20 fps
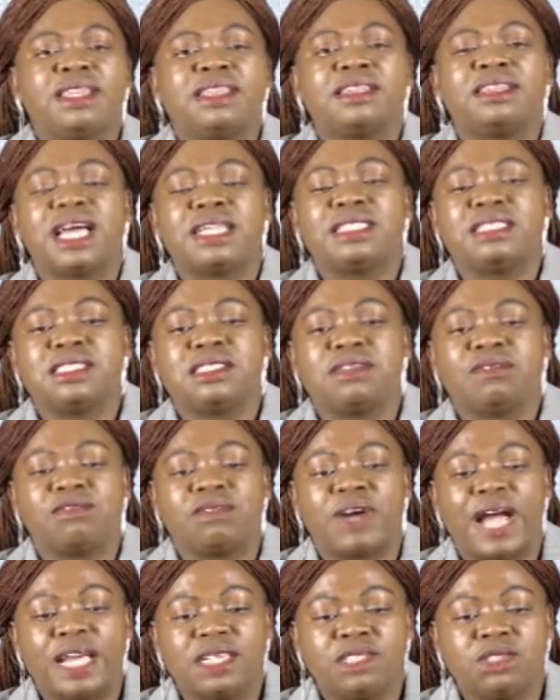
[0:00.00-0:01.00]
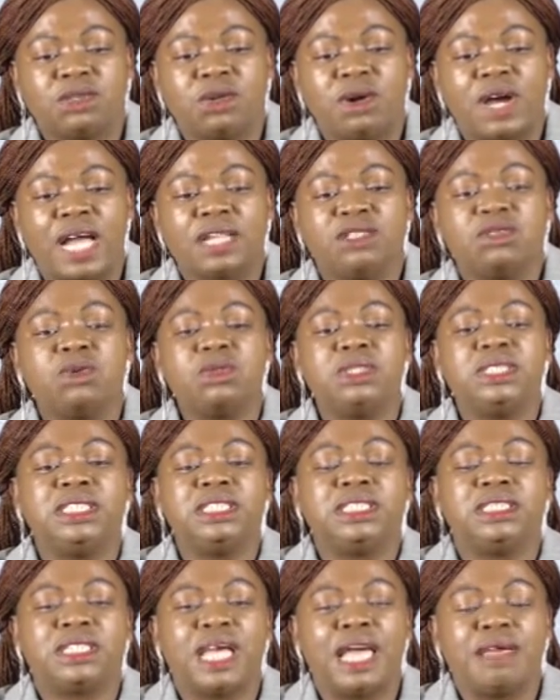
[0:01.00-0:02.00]
that is vital and will
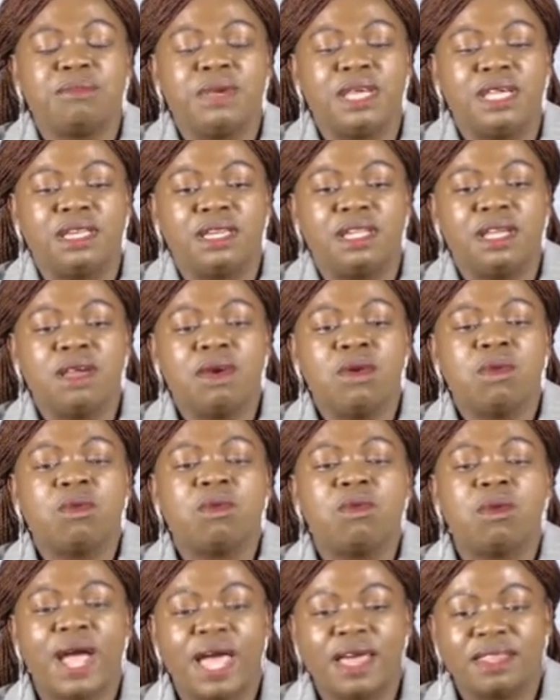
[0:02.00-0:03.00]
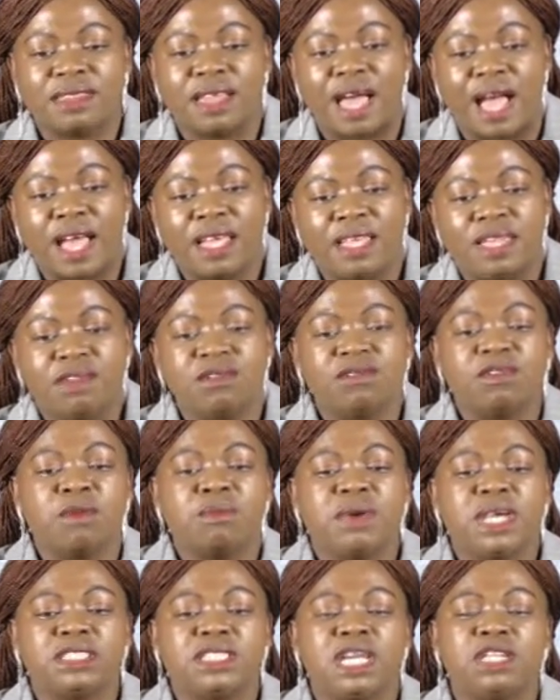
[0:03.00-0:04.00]
determine whether
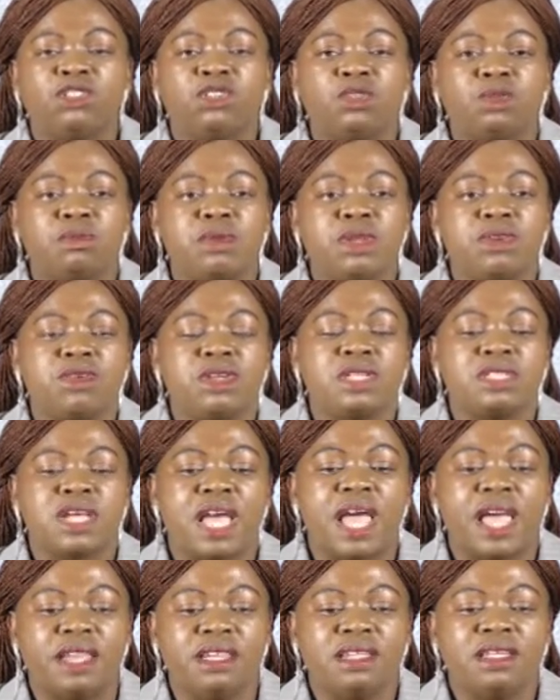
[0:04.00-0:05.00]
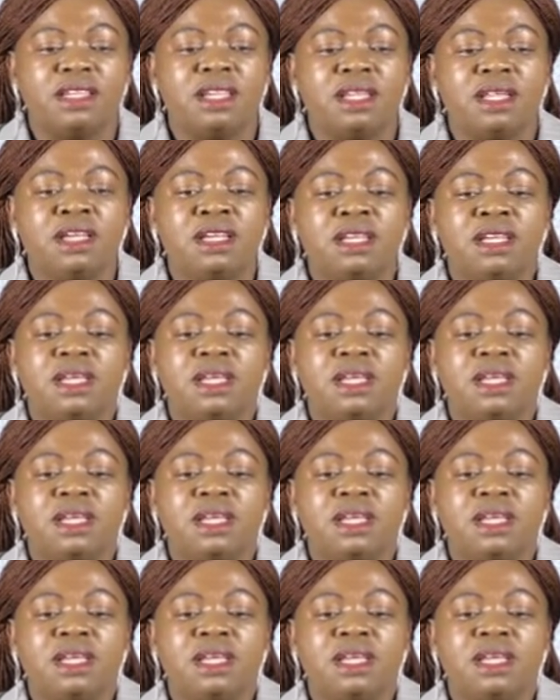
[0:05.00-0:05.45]
information should be retained